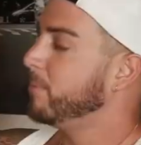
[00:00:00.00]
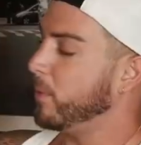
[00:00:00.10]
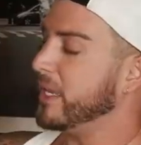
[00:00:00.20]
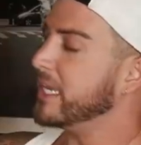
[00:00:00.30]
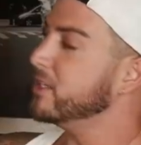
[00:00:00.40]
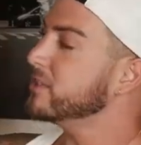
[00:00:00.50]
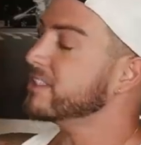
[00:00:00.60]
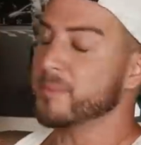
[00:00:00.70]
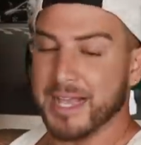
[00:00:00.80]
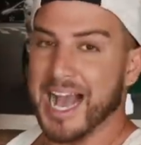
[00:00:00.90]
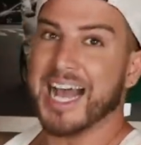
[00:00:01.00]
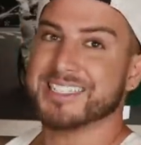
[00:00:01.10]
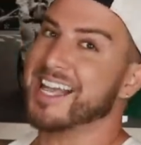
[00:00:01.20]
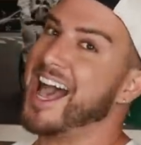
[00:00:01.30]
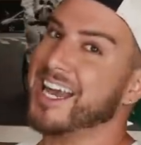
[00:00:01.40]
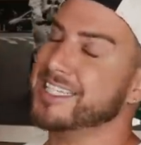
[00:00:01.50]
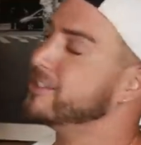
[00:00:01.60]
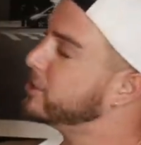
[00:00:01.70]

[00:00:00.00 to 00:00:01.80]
But we could use it to make hot toddies.